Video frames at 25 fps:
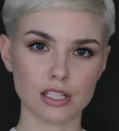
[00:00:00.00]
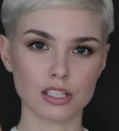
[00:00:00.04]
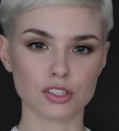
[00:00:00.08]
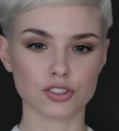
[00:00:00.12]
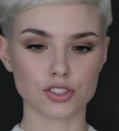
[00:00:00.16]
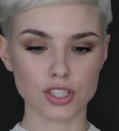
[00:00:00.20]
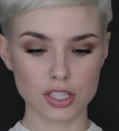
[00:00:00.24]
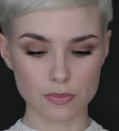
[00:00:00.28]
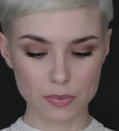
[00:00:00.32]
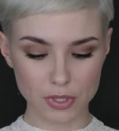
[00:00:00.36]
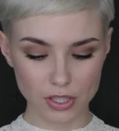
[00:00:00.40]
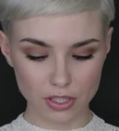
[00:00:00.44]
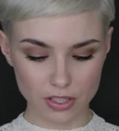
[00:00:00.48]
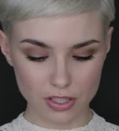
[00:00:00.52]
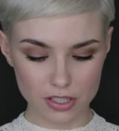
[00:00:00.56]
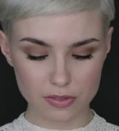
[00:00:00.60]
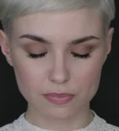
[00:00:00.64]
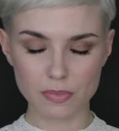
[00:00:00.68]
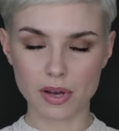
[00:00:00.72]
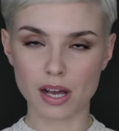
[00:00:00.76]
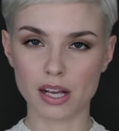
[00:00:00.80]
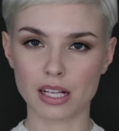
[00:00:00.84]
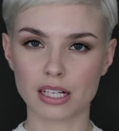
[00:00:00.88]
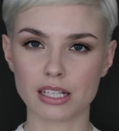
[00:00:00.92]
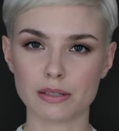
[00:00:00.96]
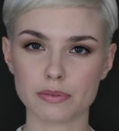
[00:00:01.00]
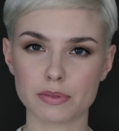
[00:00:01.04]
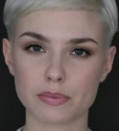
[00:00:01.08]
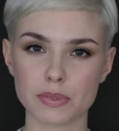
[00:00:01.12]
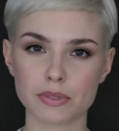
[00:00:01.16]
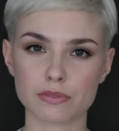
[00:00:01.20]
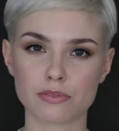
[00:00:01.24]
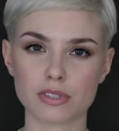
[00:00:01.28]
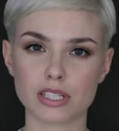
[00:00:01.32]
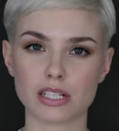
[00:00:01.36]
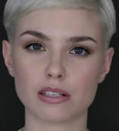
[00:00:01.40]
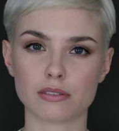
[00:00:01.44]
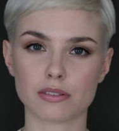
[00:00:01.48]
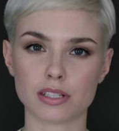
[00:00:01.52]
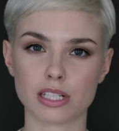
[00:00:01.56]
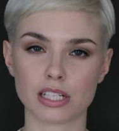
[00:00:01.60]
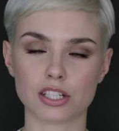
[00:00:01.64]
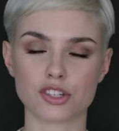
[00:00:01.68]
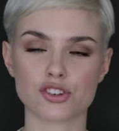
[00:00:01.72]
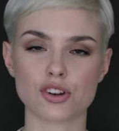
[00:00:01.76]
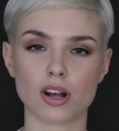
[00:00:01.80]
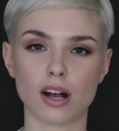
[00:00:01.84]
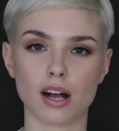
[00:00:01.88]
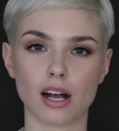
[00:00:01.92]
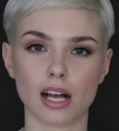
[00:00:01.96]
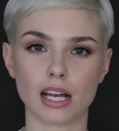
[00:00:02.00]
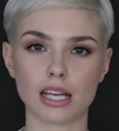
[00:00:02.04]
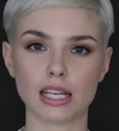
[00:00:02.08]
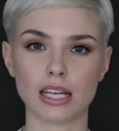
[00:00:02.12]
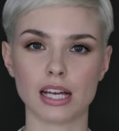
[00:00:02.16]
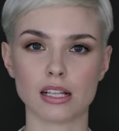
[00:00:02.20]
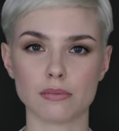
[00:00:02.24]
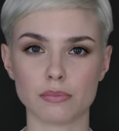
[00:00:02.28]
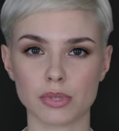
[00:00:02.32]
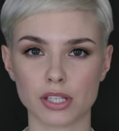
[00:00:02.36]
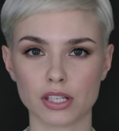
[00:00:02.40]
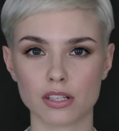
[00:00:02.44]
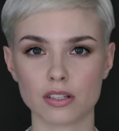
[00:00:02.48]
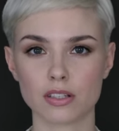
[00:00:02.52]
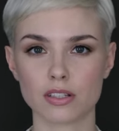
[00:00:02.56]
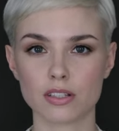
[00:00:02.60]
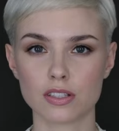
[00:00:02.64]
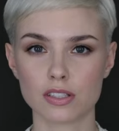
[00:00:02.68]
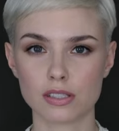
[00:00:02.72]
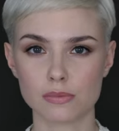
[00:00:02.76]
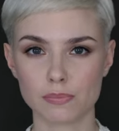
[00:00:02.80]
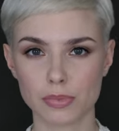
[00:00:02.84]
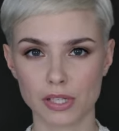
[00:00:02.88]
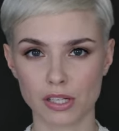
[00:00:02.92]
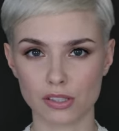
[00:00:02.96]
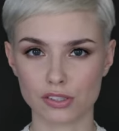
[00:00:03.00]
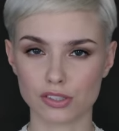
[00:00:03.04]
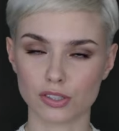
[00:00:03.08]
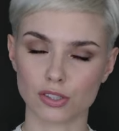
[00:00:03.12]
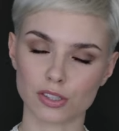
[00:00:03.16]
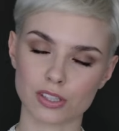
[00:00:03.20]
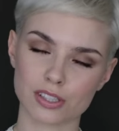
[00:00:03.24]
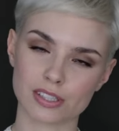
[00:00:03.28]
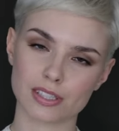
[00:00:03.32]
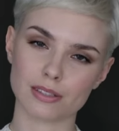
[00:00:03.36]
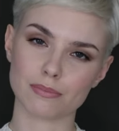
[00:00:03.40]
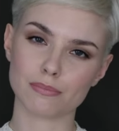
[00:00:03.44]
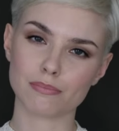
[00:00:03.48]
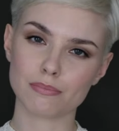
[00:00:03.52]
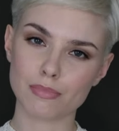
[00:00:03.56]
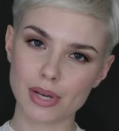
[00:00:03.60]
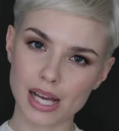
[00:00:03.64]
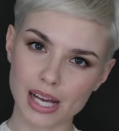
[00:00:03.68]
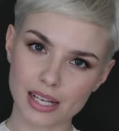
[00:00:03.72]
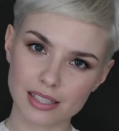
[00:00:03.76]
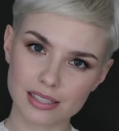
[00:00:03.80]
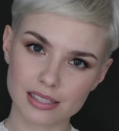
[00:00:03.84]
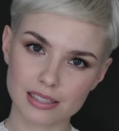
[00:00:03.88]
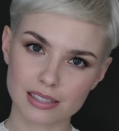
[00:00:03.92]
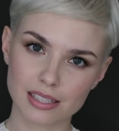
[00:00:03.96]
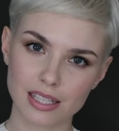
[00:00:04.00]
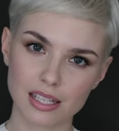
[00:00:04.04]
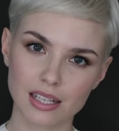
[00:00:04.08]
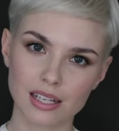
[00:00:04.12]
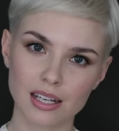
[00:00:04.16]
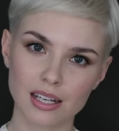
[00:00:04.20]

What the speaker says: Just because my lips been really, really dry, and because Pillow Talk is in matte,